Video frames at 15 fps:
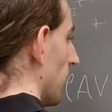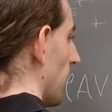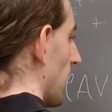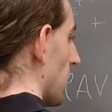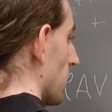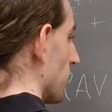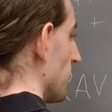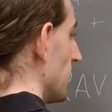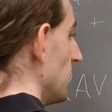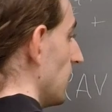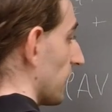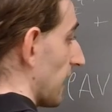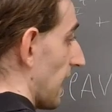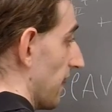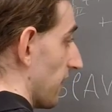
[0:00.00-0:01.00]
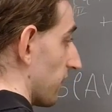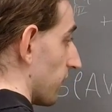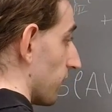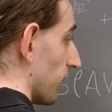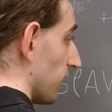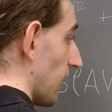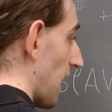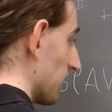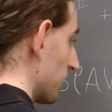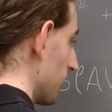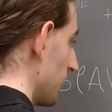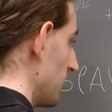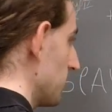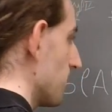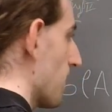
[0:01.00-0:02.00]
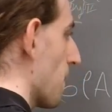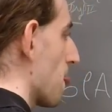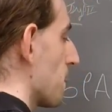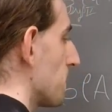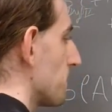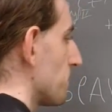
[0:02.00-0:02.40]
a v. Again, this is velocity.